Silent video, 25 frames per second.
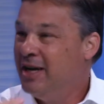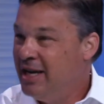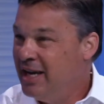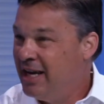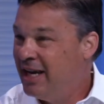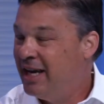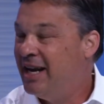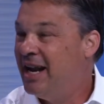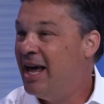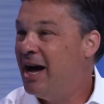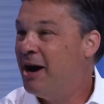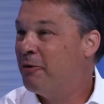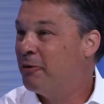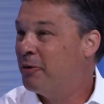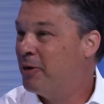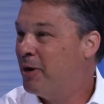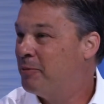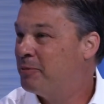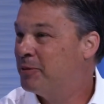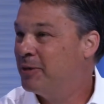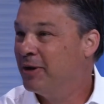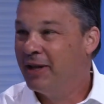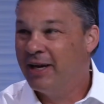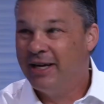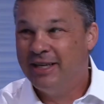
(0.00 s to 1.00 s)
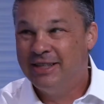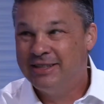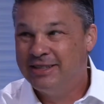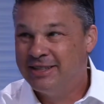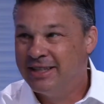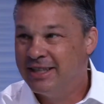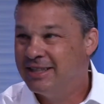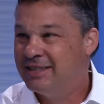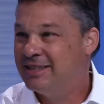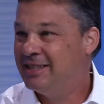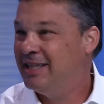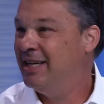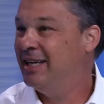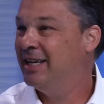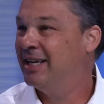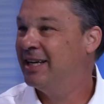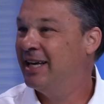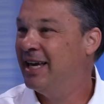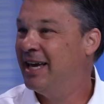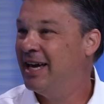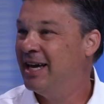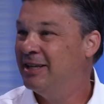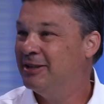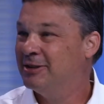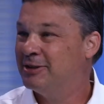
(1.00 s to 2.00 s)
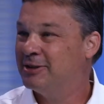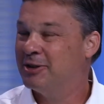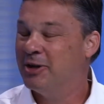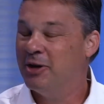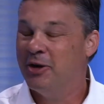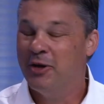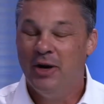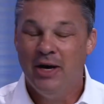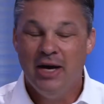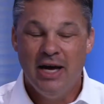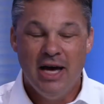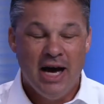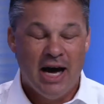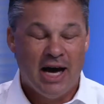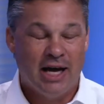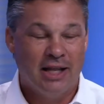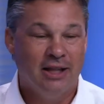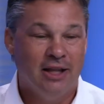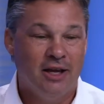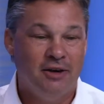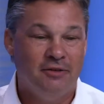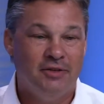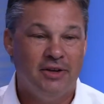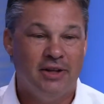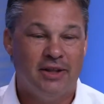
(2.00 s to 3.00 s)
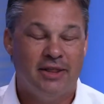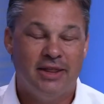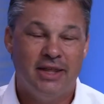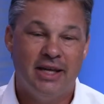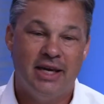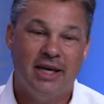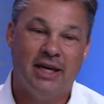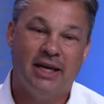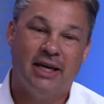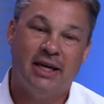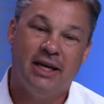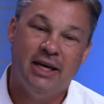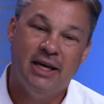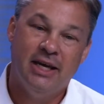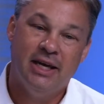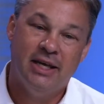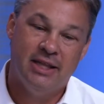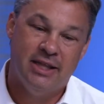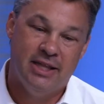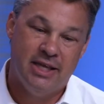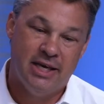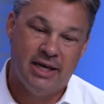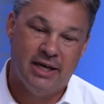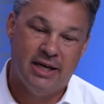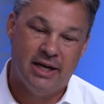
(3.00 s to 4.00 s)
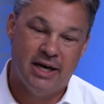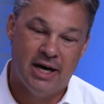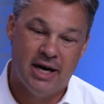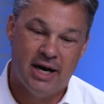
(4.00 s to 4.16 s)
And now we're up to like 16 again. Yeah. So I'd love to think that